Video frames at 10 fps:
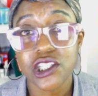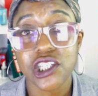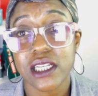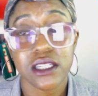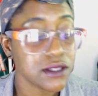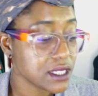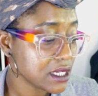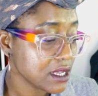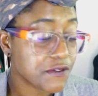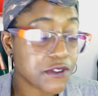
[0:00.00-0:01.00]
shadows in
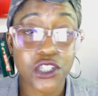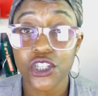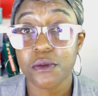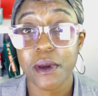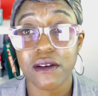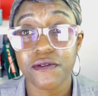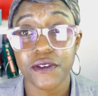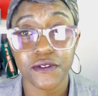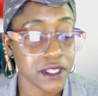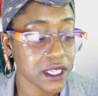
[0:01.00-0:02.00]
it, for
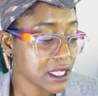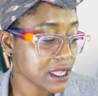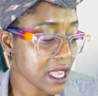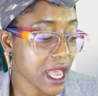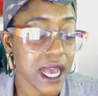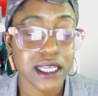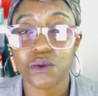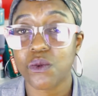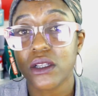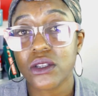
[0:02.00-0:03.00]
£2.50. They had
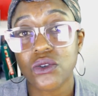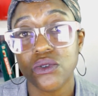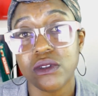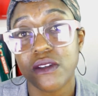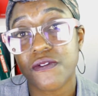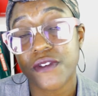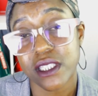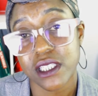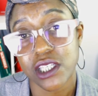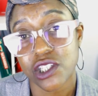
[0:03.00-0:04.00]
one called the
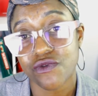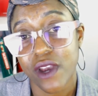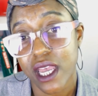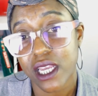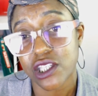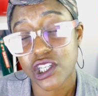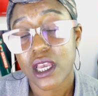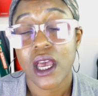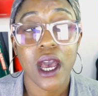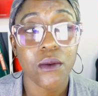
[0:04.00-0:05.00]
vintage range
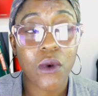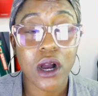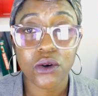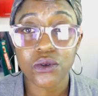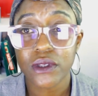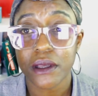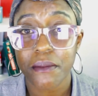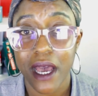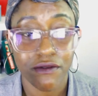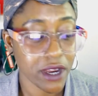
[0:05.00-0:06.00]
and one called the
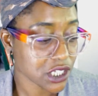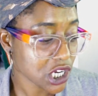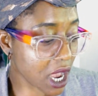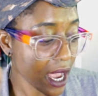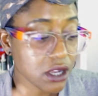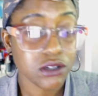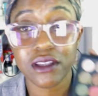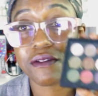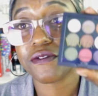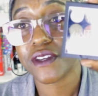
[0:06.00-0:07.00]
matte range. I got
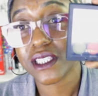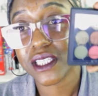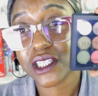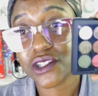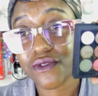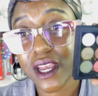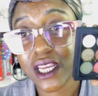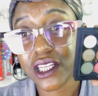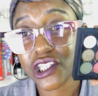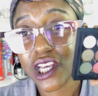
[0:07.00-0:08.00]
the vintage
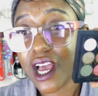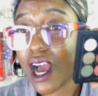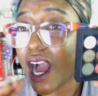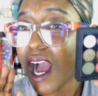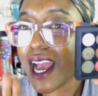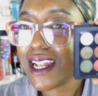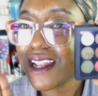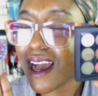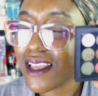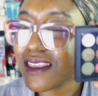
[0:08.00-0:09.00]
range. I
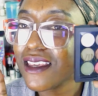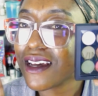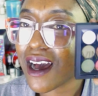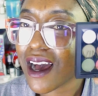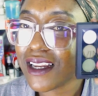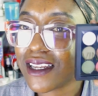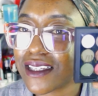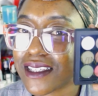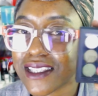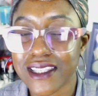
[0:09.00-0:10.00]
like the
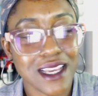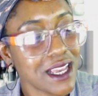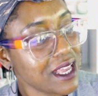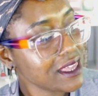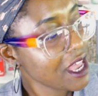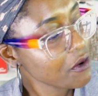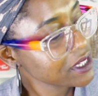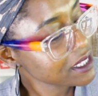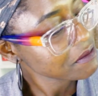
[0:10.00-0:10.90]
colours. There was a